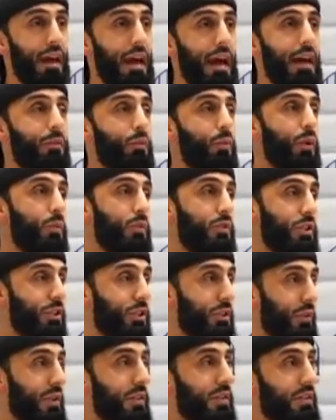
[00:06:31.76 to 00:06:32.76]
And what was
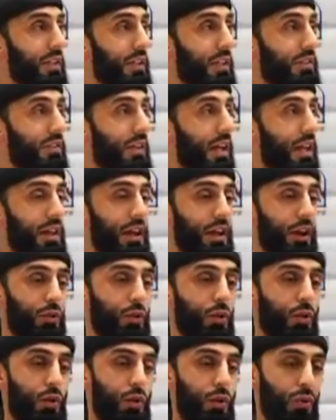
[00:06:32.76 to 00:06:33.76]
interesting is that they are
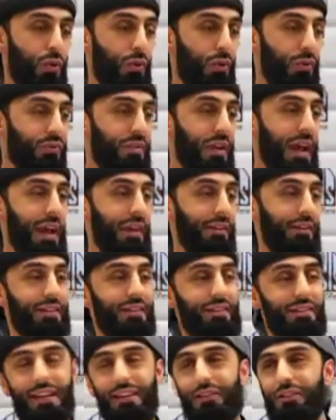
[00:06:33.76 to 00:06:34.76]
all dead
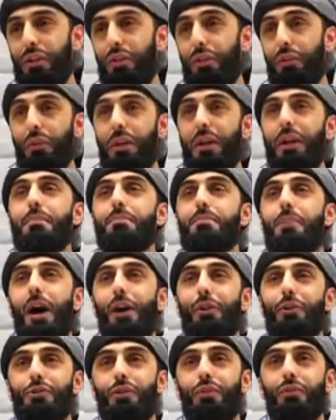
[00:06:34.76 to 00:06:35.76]
and the 3
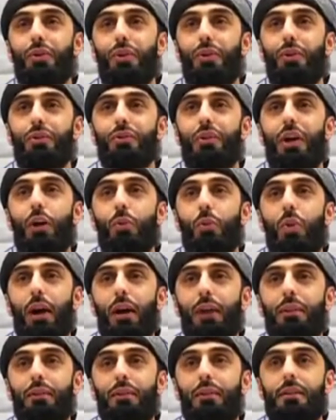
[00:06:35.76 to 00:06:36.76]
piles of gold are
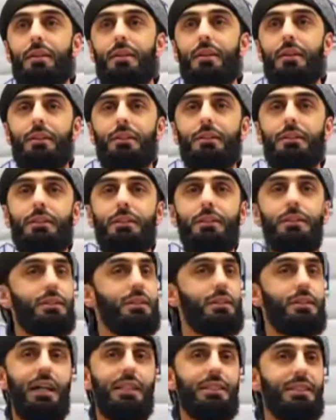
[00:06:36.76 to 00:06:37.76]
what?
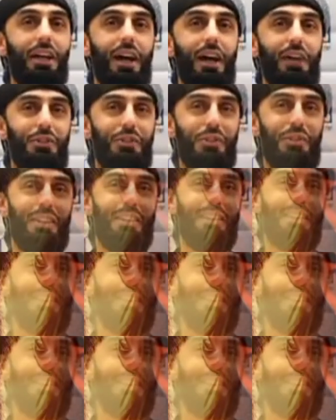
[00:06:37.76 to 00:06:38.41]
Untouched.